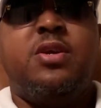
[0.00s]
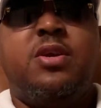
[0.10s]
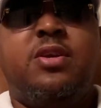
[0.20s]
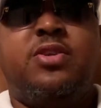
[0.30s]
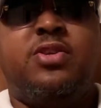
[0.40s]

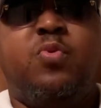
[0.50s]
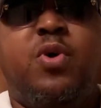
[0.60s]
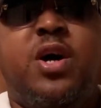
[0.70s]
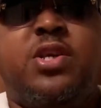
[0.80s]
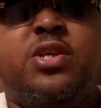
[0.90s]
It's just a
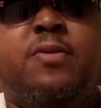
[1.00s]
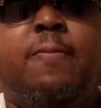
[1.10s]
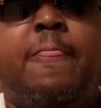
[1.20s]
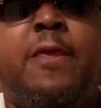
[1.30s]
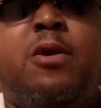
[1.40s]
wash.
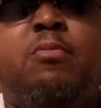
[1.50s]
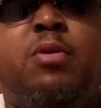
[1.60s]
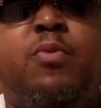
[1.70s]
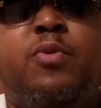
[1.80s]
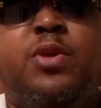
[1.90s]

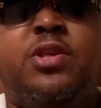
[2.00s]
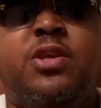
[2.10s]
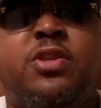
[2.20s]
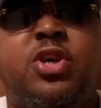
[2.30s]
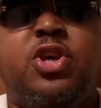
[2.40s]
But we
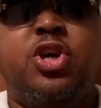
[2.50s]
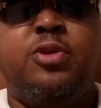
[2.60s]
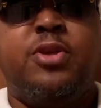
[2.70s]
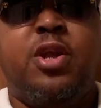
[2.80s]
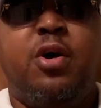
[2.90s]
took the
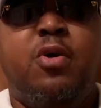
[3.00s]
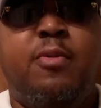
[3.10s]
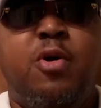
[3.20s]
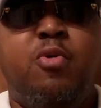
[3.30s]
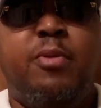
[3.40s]
Cubs at home
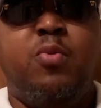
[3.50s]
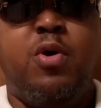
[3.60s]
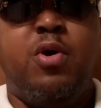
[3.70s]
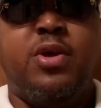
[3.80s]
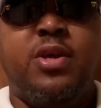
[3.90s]
over
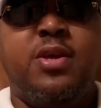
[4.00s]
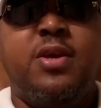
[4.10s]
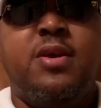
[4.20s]
Milwaukee,